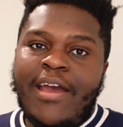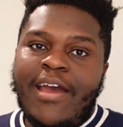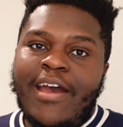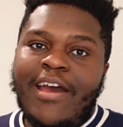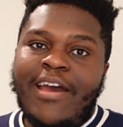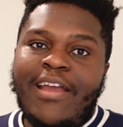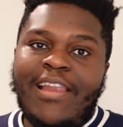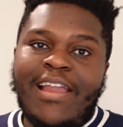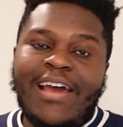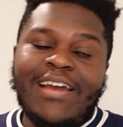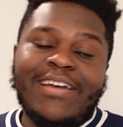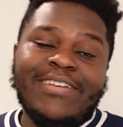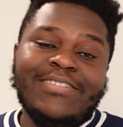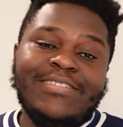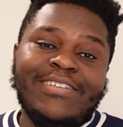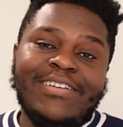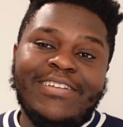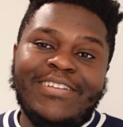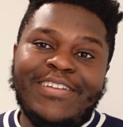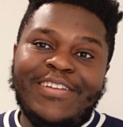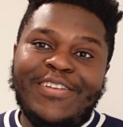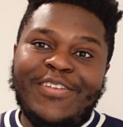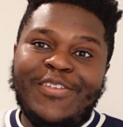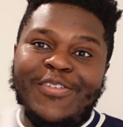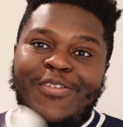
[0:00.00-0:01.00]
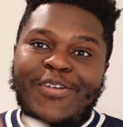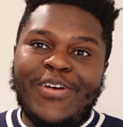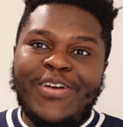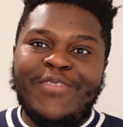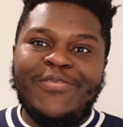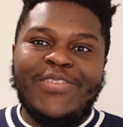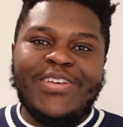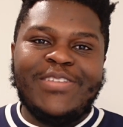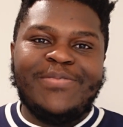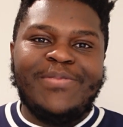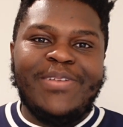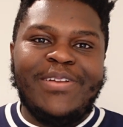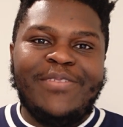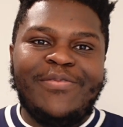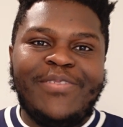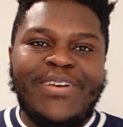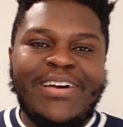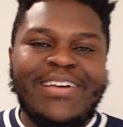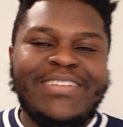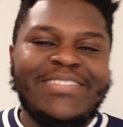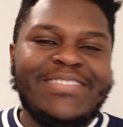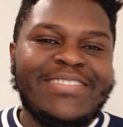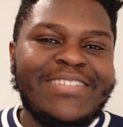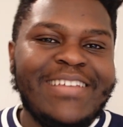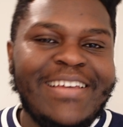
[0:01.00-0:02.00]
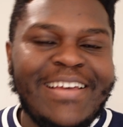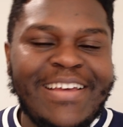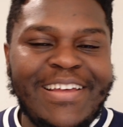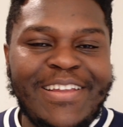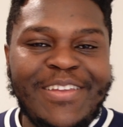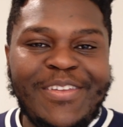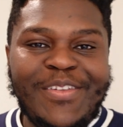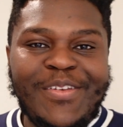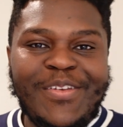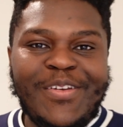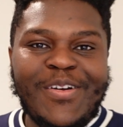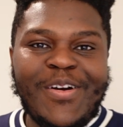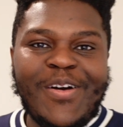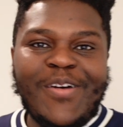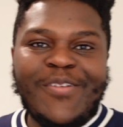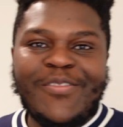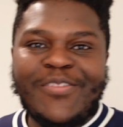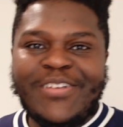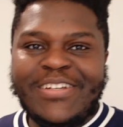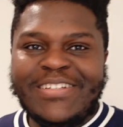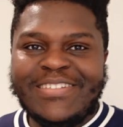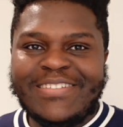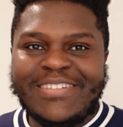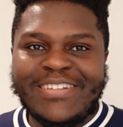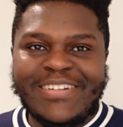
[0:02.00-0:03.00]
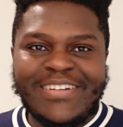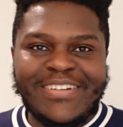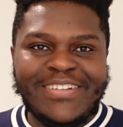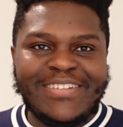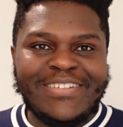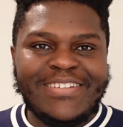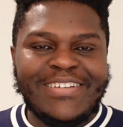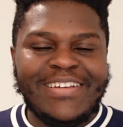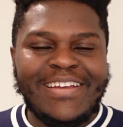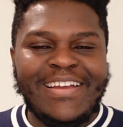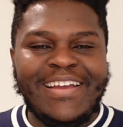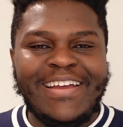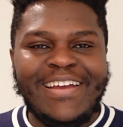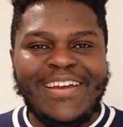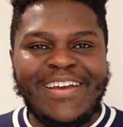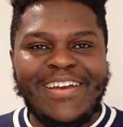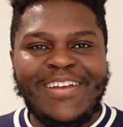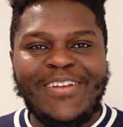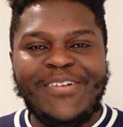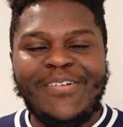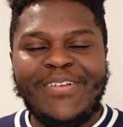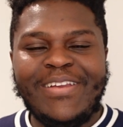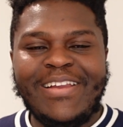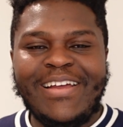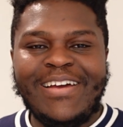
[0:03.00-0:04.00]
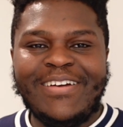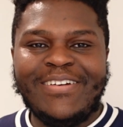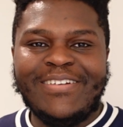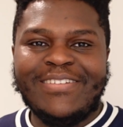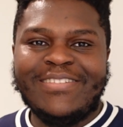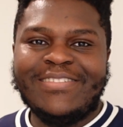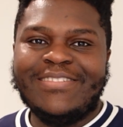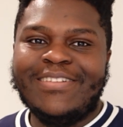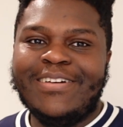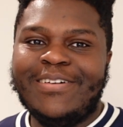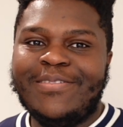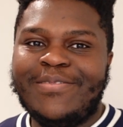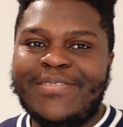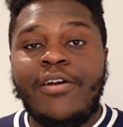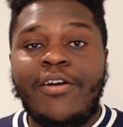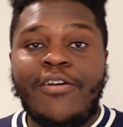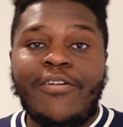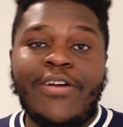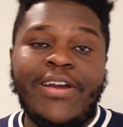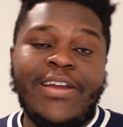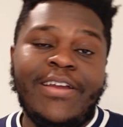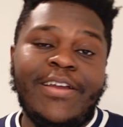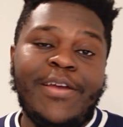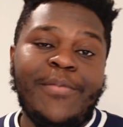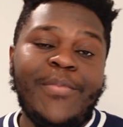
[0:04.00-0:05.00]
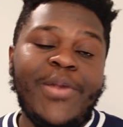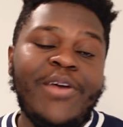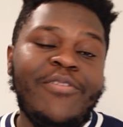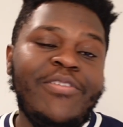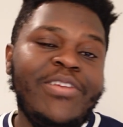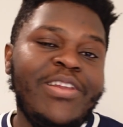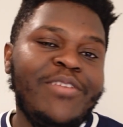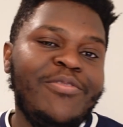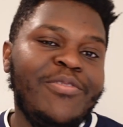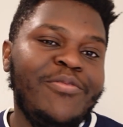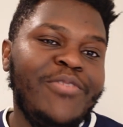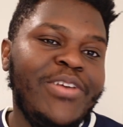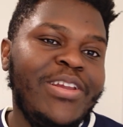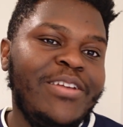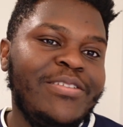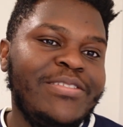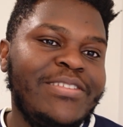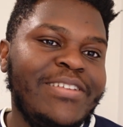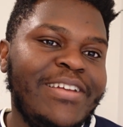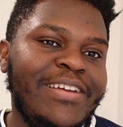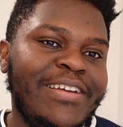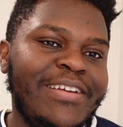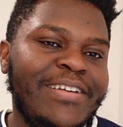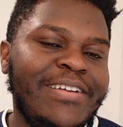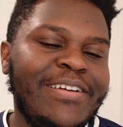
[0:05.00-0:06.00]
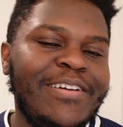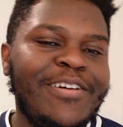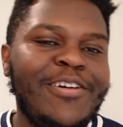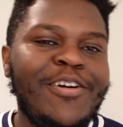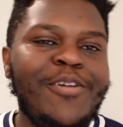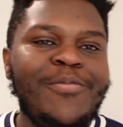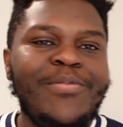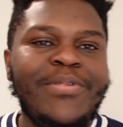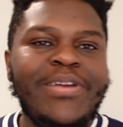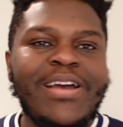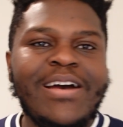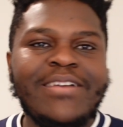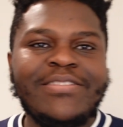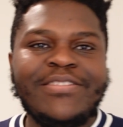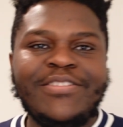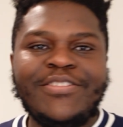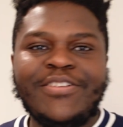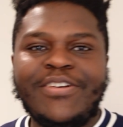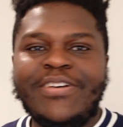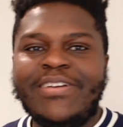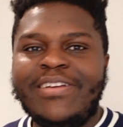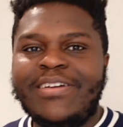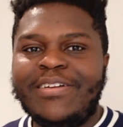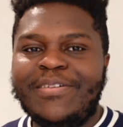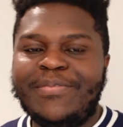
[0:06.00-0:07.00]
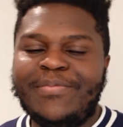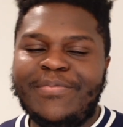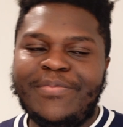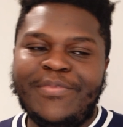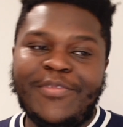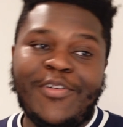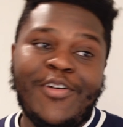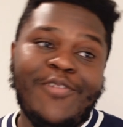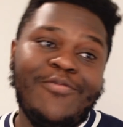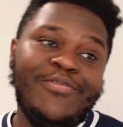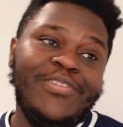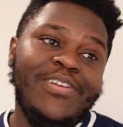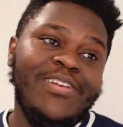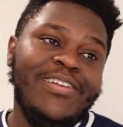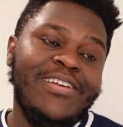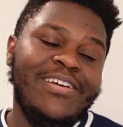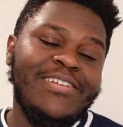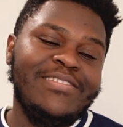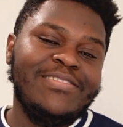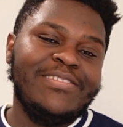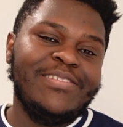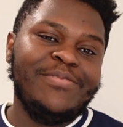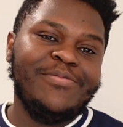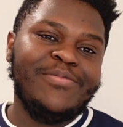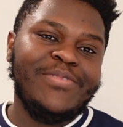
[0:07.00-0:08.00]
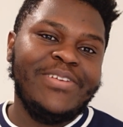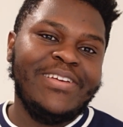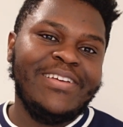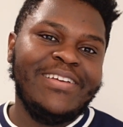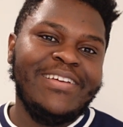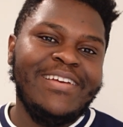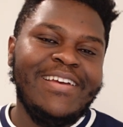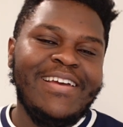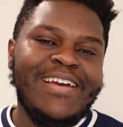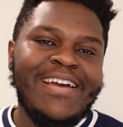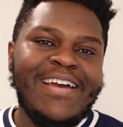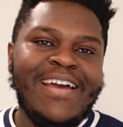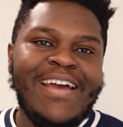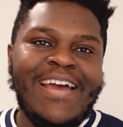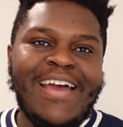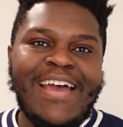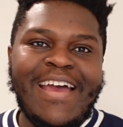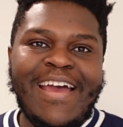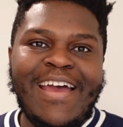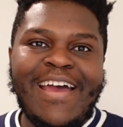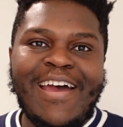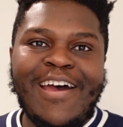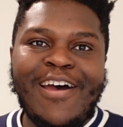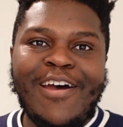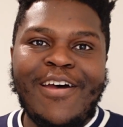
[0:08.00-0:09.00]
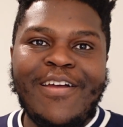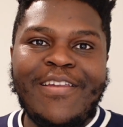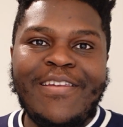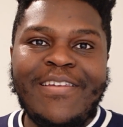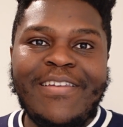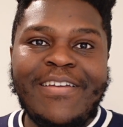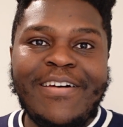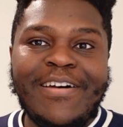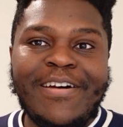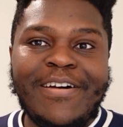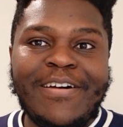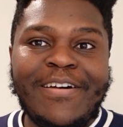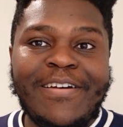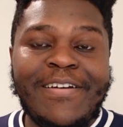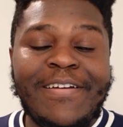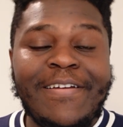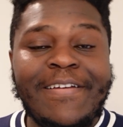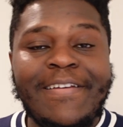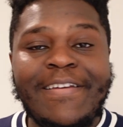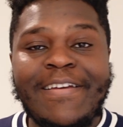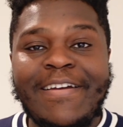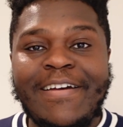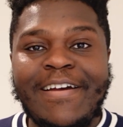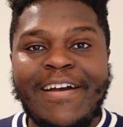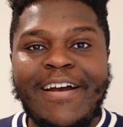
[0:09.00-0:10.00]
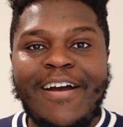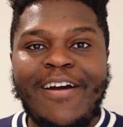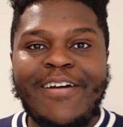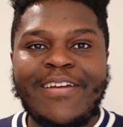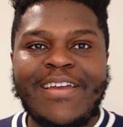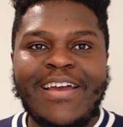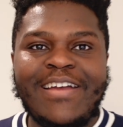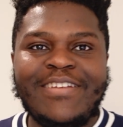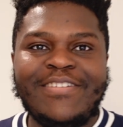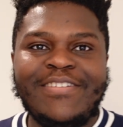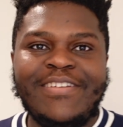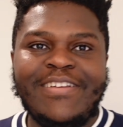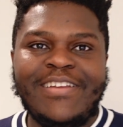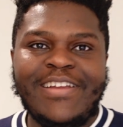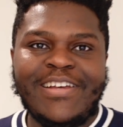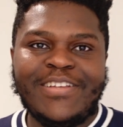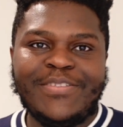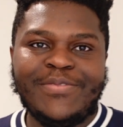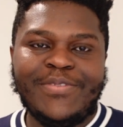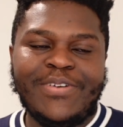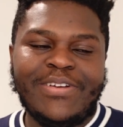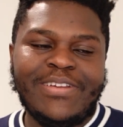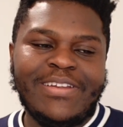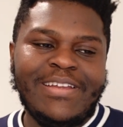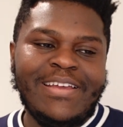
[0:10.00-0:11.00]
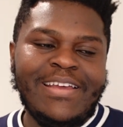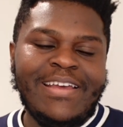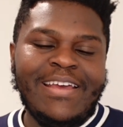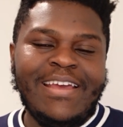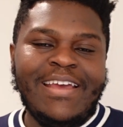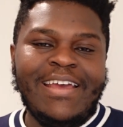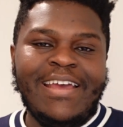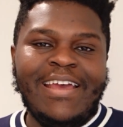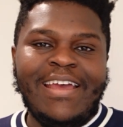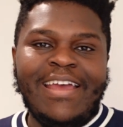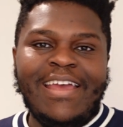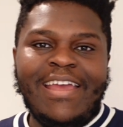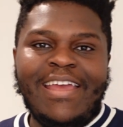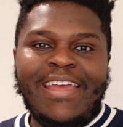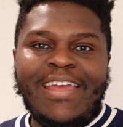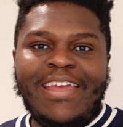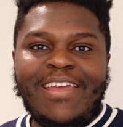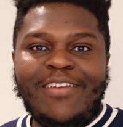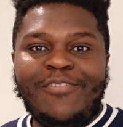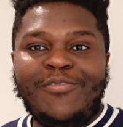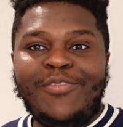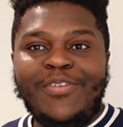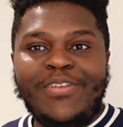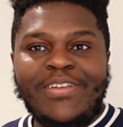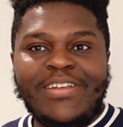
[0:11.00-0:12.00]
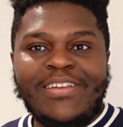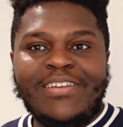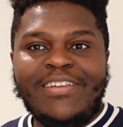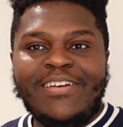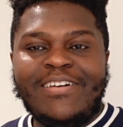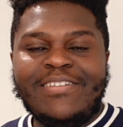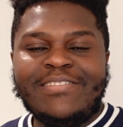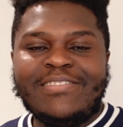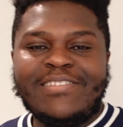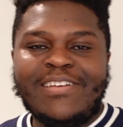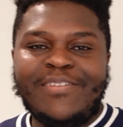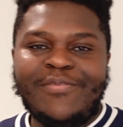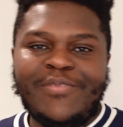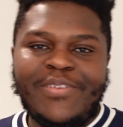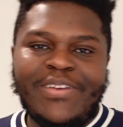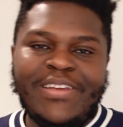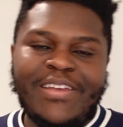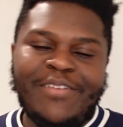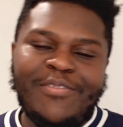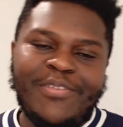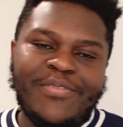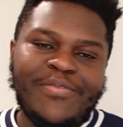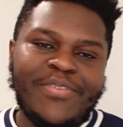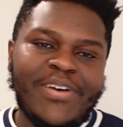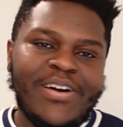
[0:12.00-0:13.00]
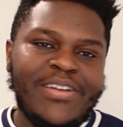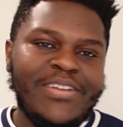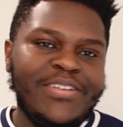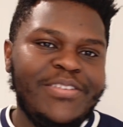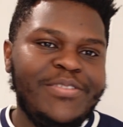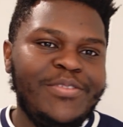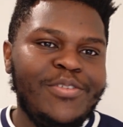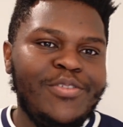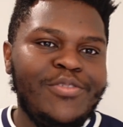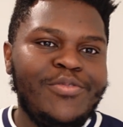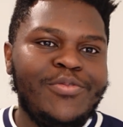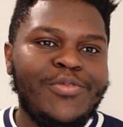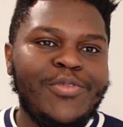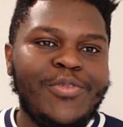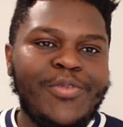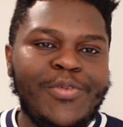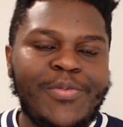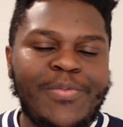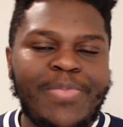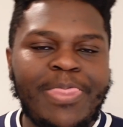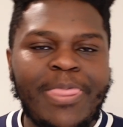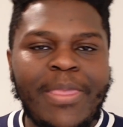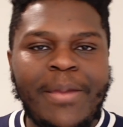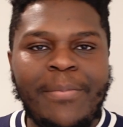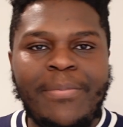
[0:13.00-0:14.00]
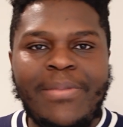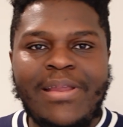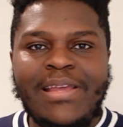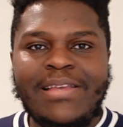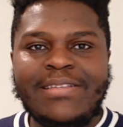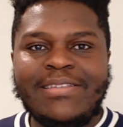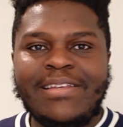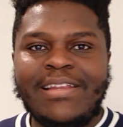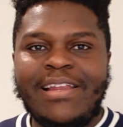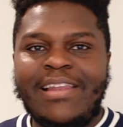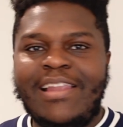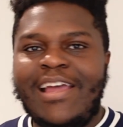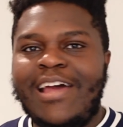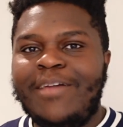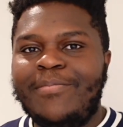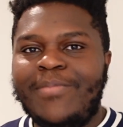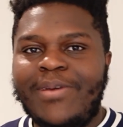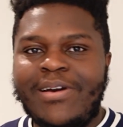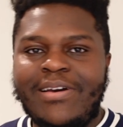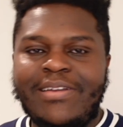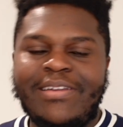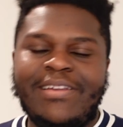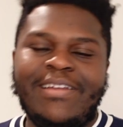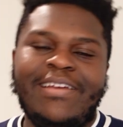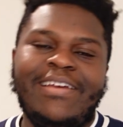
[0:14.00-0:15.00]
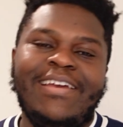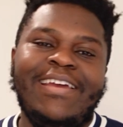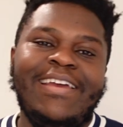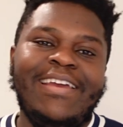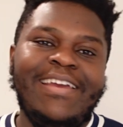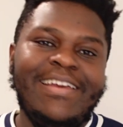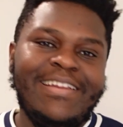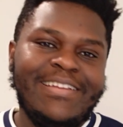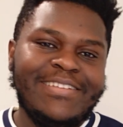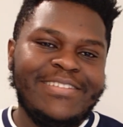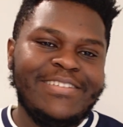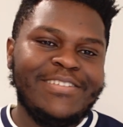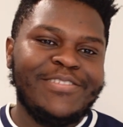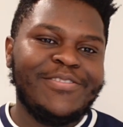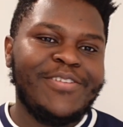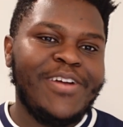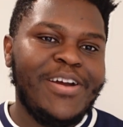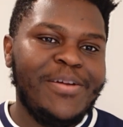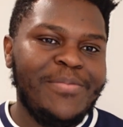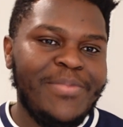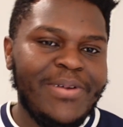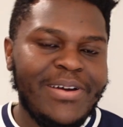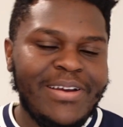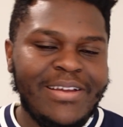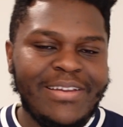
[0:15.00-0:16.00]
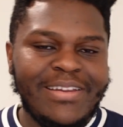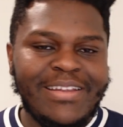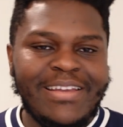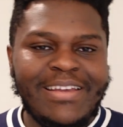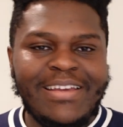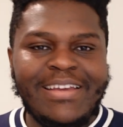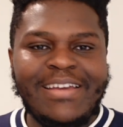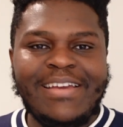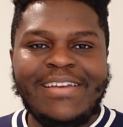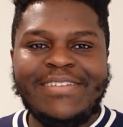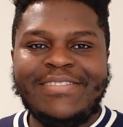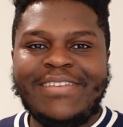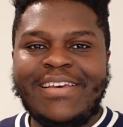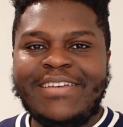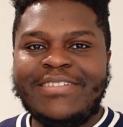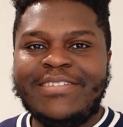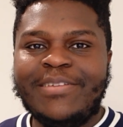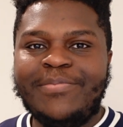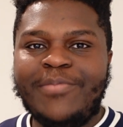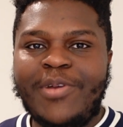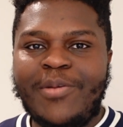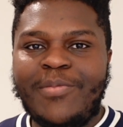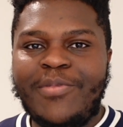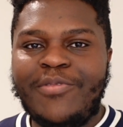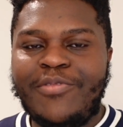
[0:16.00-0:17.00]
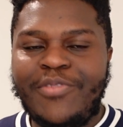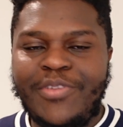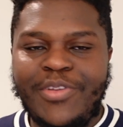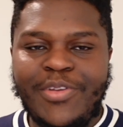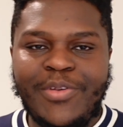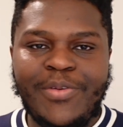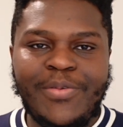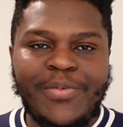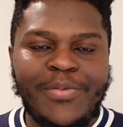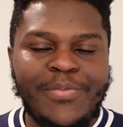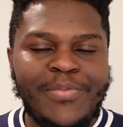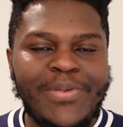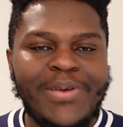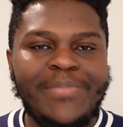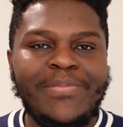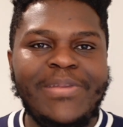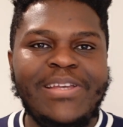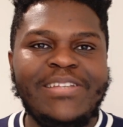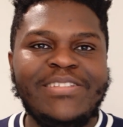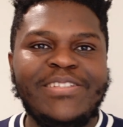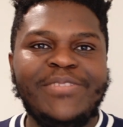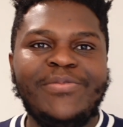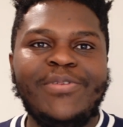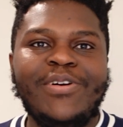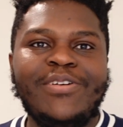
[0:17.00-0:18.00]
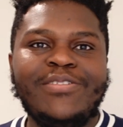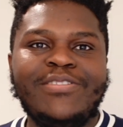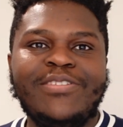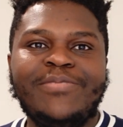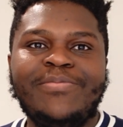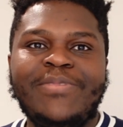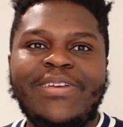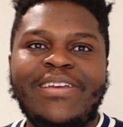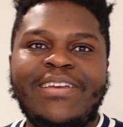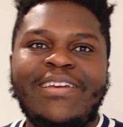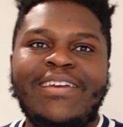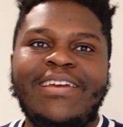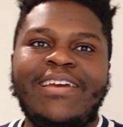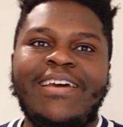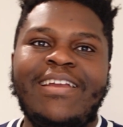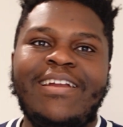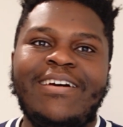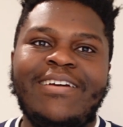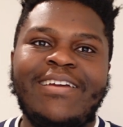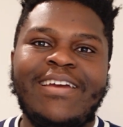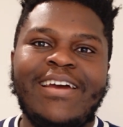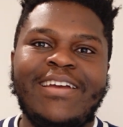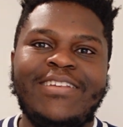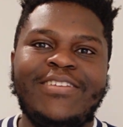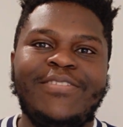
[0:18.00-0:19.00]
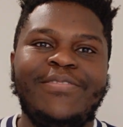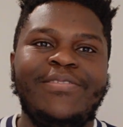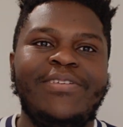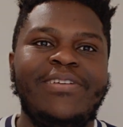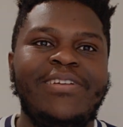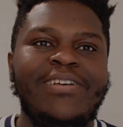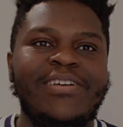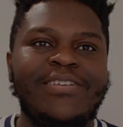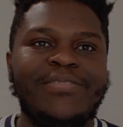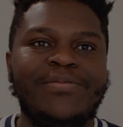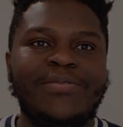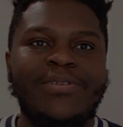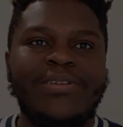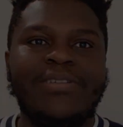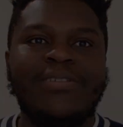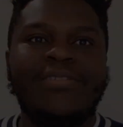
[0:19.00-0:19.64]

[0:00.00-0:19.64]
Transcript: Like I said, not investment advice. Do your own research and all that good stuff. All right, a bit of a different video today. Hope you guys enjoyed it. Hopefully you learned something. And yeah, I'll catch you in the next one. If you did learn something, if you found this useful, please hit the like button, hit the subscribe button. It takes a moment for you, but it means the world to me. And I'll catch you in the next one.